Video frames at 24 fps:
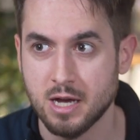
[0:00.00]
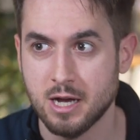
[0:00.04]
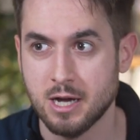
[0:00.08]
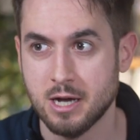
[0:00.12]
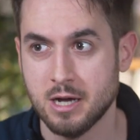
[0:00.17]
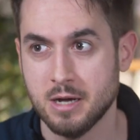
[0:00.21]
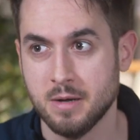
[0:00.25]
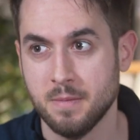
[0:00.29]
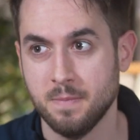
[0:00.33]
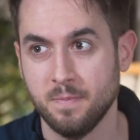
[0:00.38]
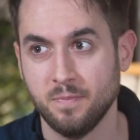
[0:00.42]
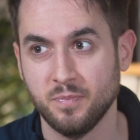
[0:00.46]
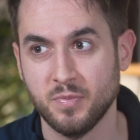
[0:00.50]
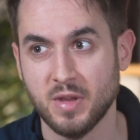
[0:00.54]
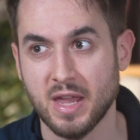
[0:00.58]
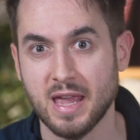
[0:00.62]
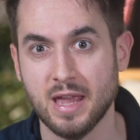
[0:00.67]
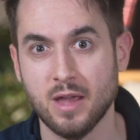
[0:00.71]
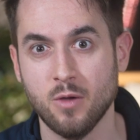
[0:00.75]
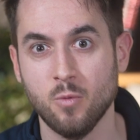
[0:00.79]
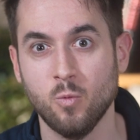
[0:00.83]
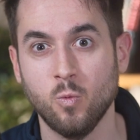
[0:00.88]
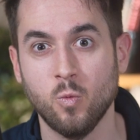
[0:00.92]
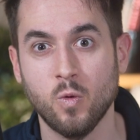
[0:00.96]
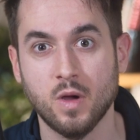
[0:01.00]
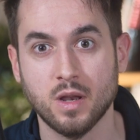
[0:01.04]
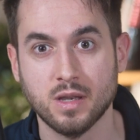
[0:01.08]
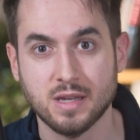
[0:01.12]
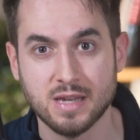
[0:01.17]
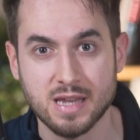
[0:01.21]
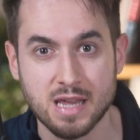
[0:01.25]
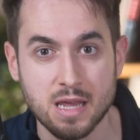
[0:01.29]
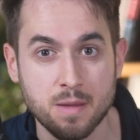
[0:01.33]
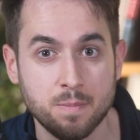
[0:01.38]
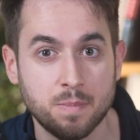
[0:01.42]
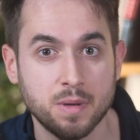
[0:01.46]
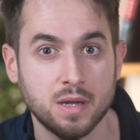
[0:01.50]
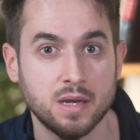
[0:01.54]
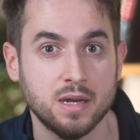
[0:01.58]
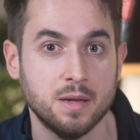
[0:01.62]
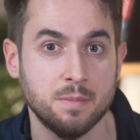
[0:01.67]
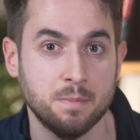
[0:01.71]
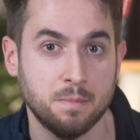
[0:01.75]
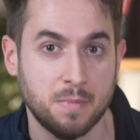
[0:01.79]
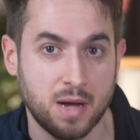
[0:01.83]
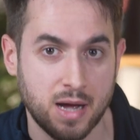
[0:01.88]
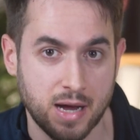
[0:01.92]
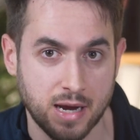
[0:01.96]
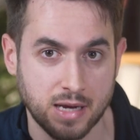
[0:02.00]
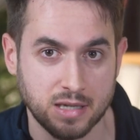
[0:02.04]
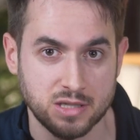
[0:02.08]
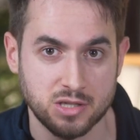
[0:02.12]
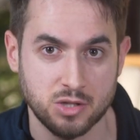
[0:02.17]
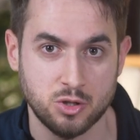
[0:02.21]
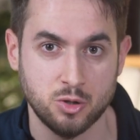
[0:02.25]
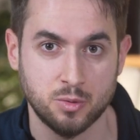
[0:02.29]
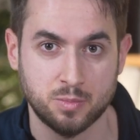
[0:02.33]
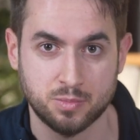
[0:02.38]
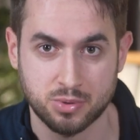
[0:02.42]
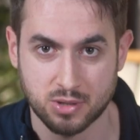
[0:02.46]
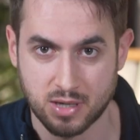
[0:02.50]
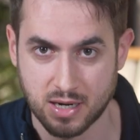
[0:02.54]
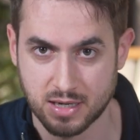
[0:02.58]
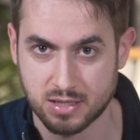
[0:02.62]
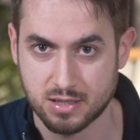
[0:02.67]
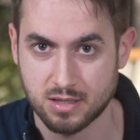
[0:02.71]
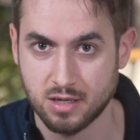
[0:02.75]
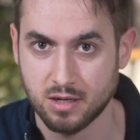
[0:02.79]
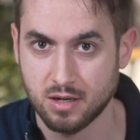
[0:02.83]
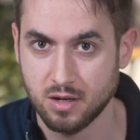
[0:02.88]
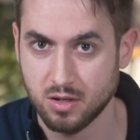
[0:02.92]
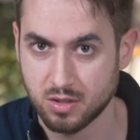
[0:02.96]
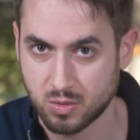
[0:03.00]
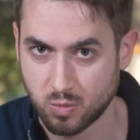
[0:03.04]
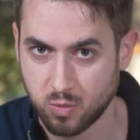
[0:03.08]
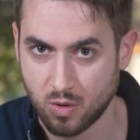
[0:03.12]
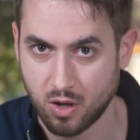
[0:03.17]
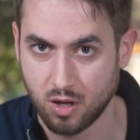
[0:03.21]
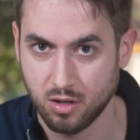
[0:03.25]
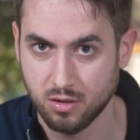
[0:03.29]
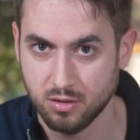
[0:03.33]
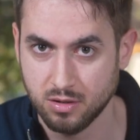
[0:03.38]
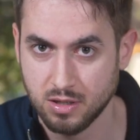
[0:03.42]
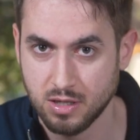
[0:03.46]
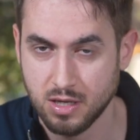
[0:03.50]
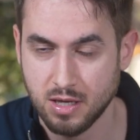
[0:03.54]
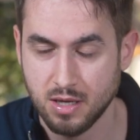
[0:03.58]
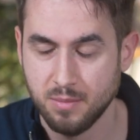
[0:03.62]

um, when keeping in mind the price tag as well.